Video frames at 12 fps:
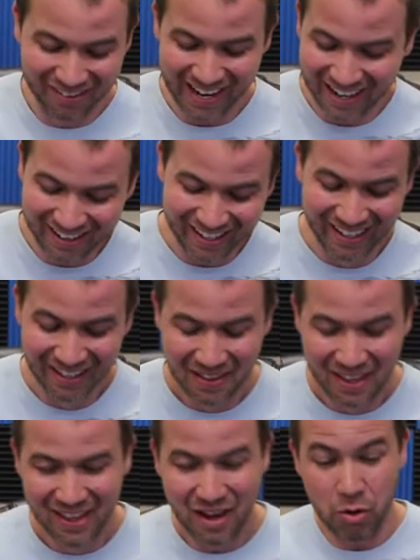Okay, good.
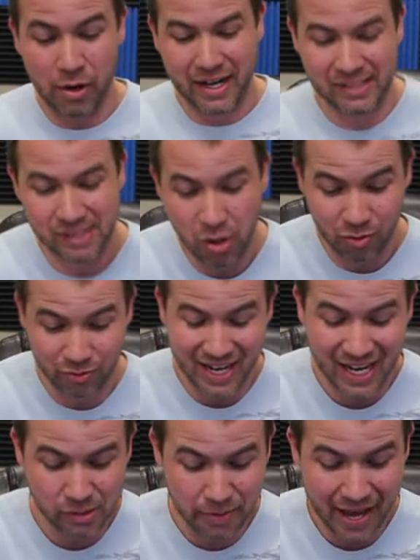All right, so
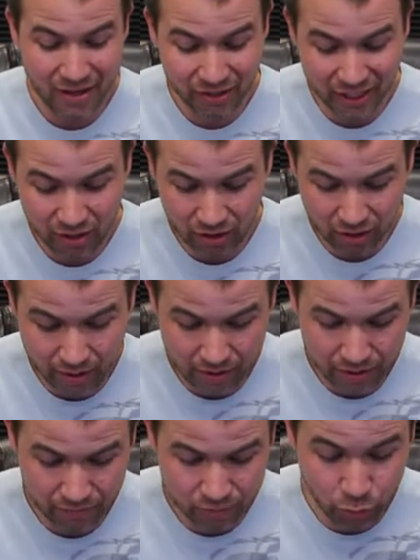next battle here.
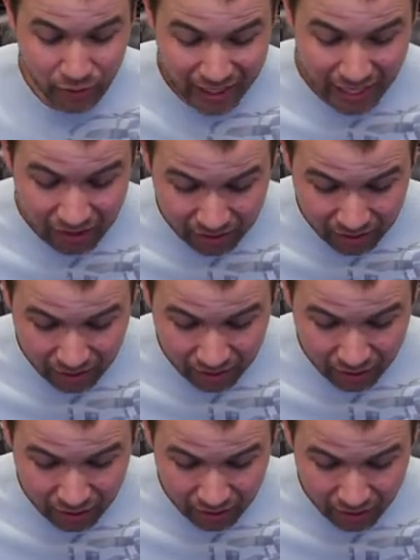Um, do we get anything?
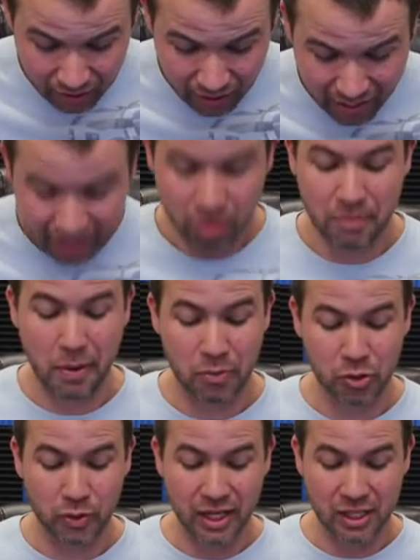I can't
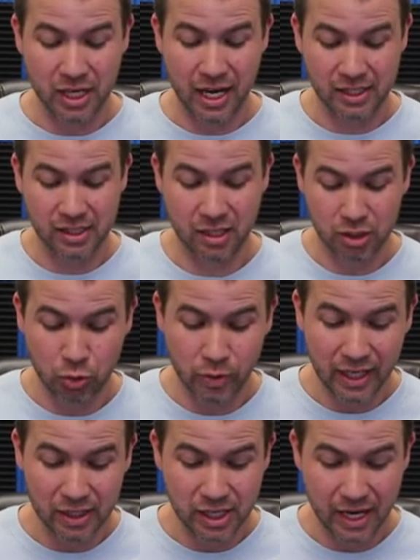remember. Do we get a chest? Do
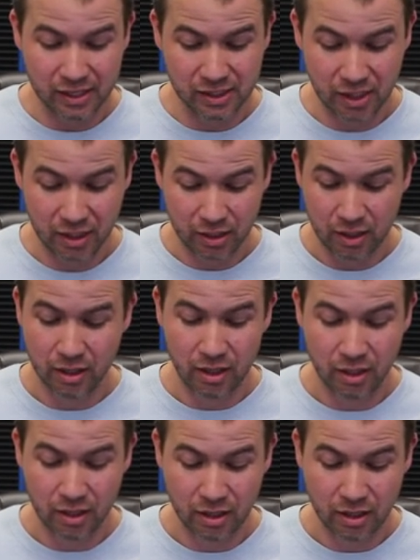we get a chest?
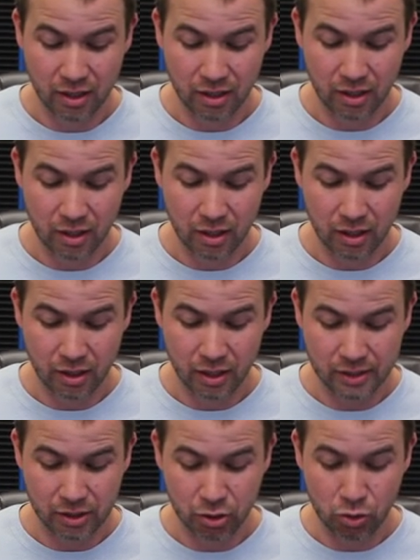
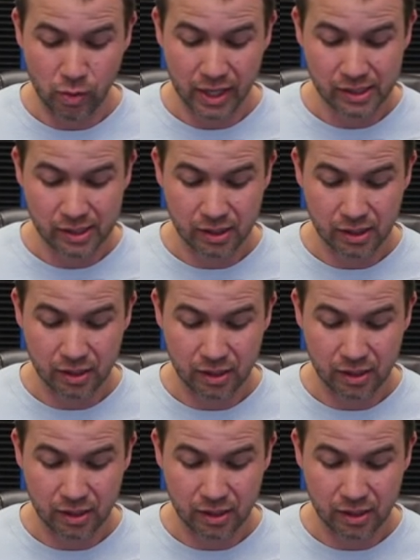Is it two wins?